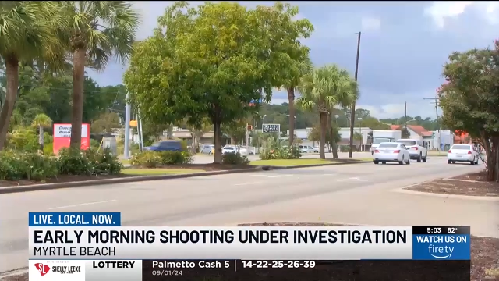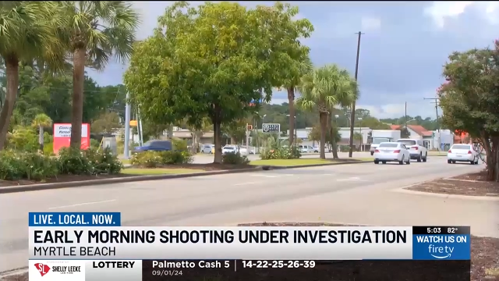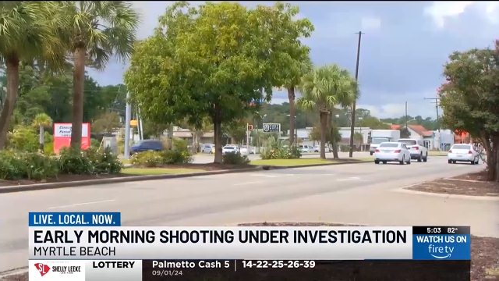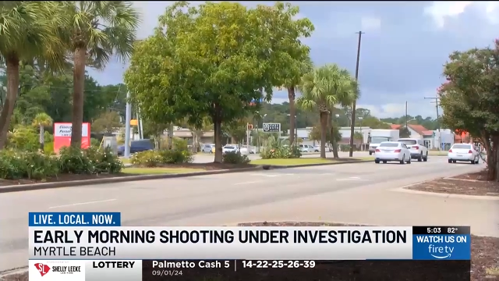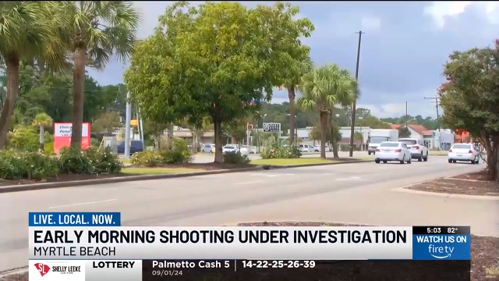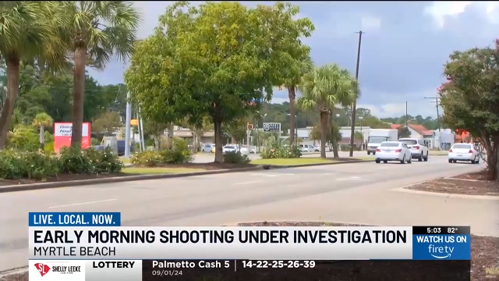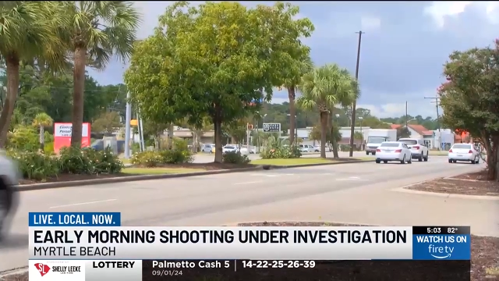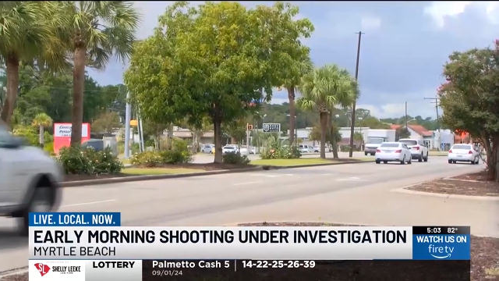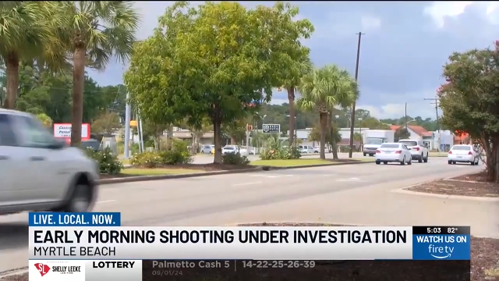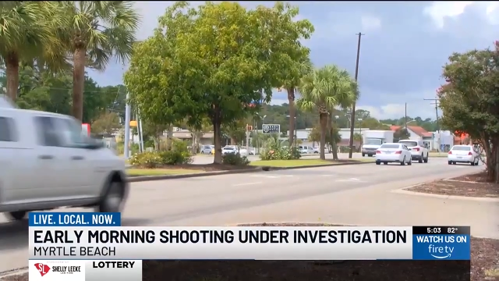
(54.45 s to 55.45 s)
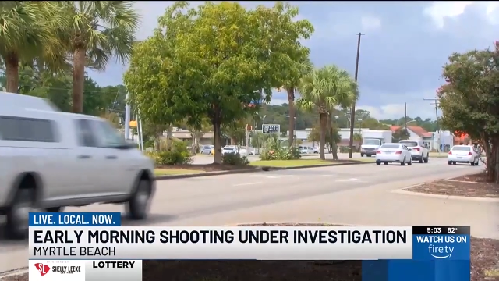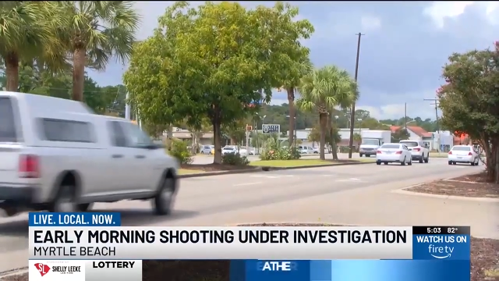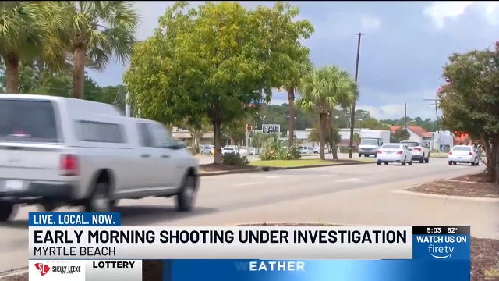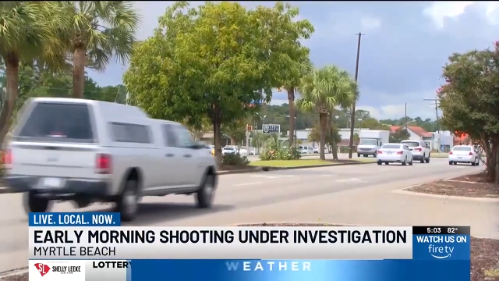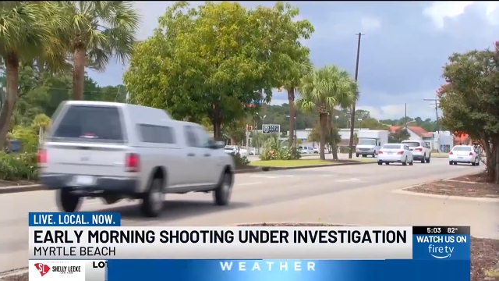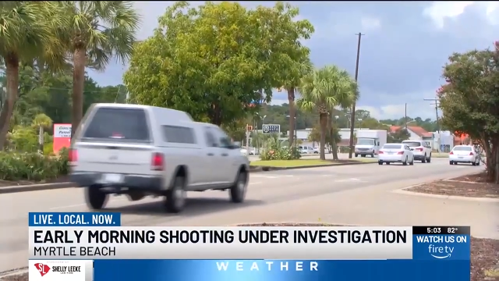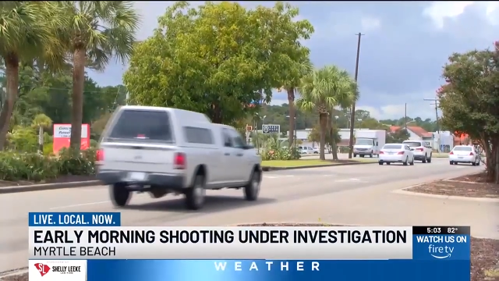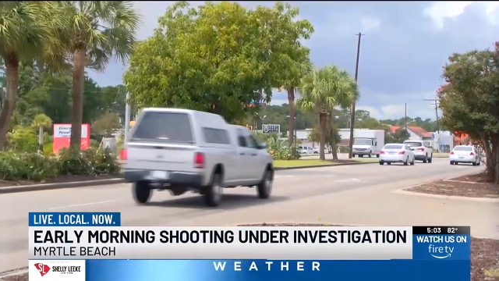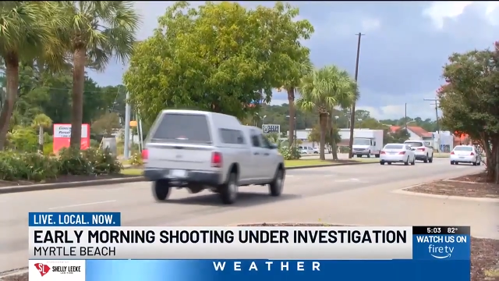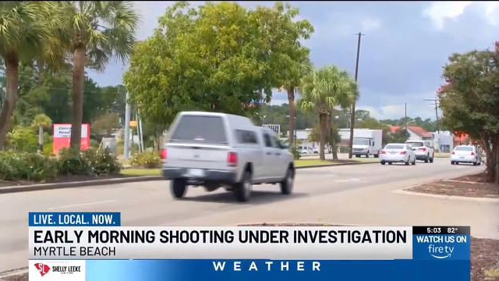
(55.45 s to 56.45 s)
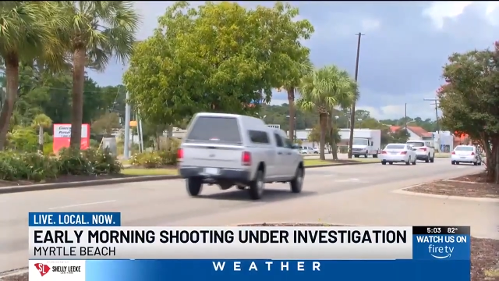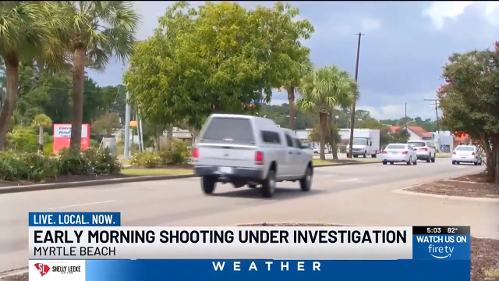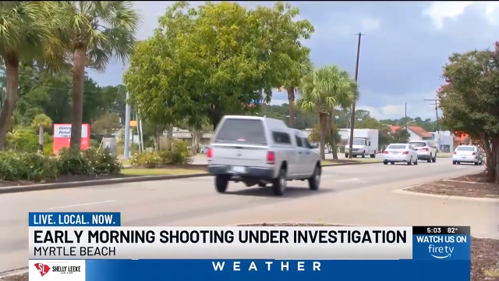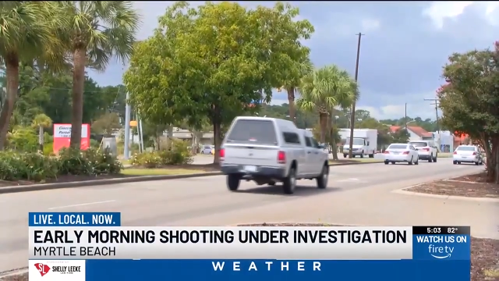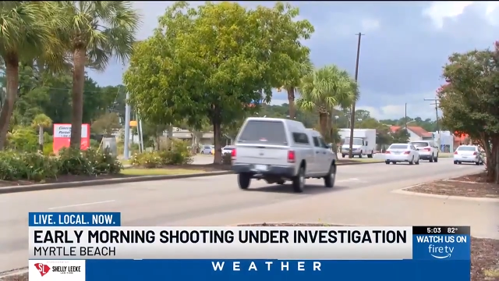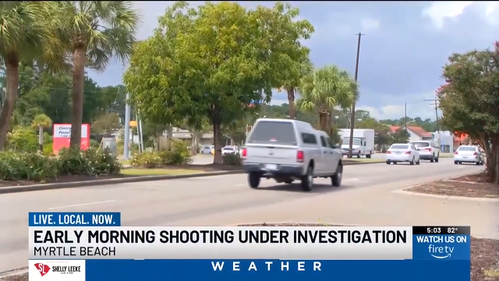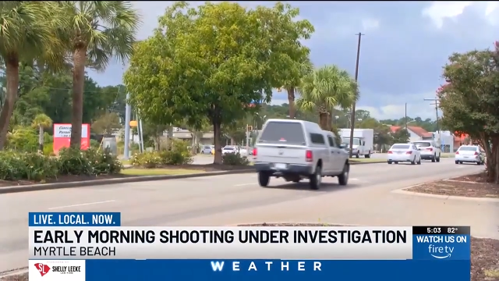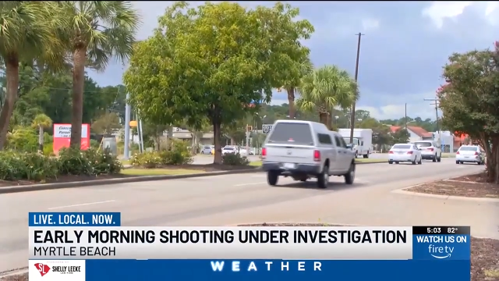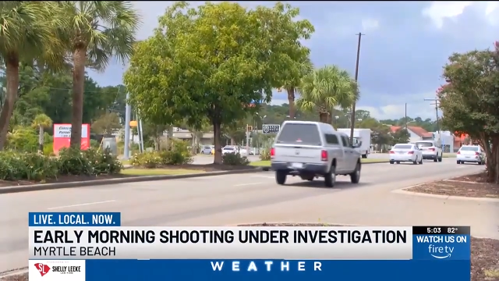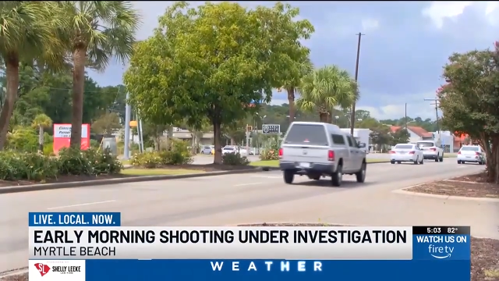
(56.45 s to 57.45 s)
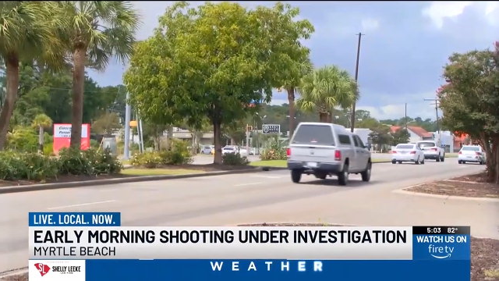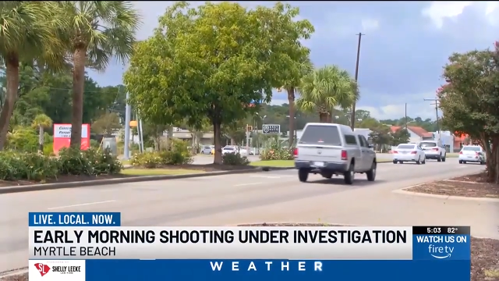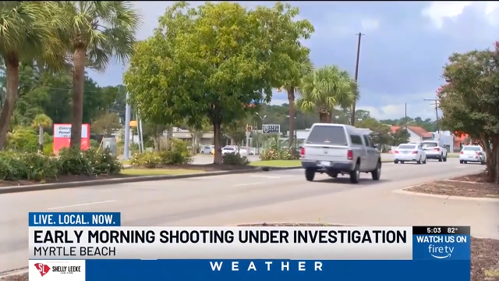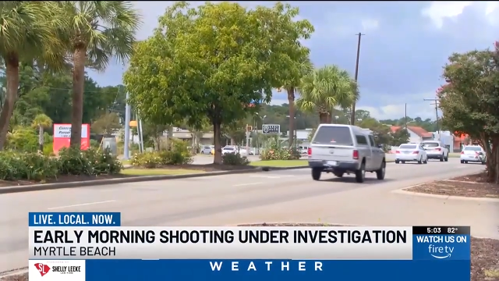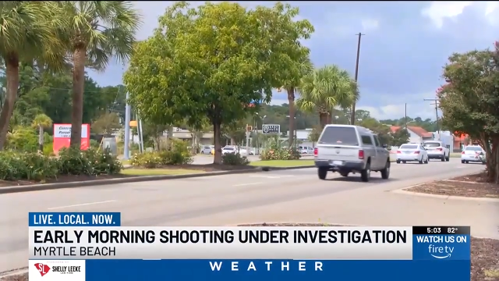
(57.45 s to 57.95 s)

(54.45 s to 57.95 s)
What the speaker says: (no speaker visible)